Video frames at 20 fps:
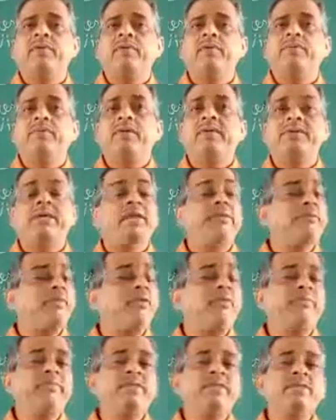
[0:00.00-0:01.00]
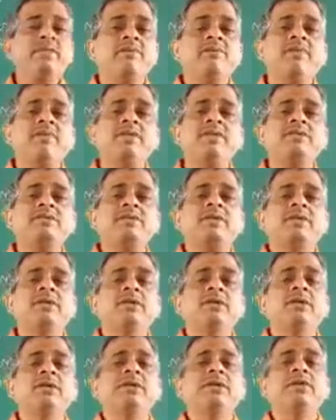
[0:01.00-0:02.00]
With the help of these commands,
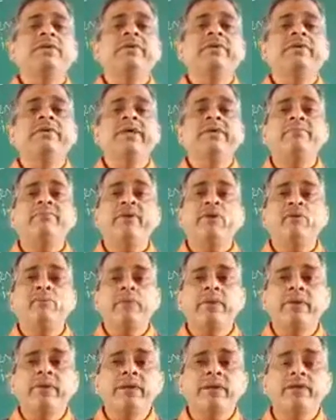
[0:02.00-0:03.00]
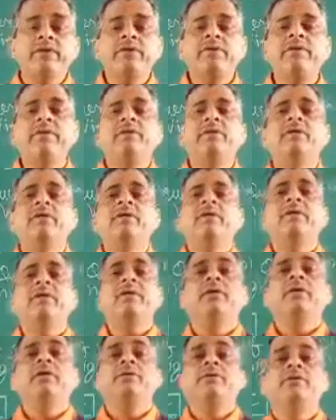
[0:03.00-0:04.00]
we can manipulate,
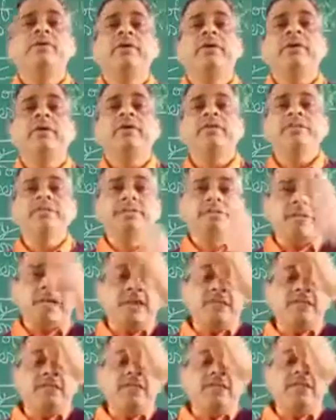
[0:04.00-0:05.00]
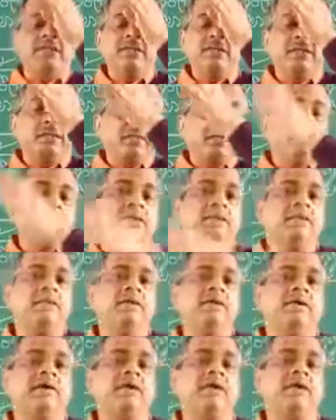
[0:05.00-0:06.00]
we can change
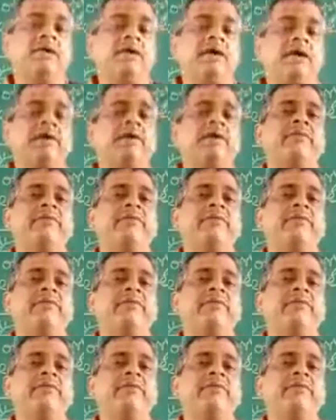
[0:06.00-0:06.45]
the data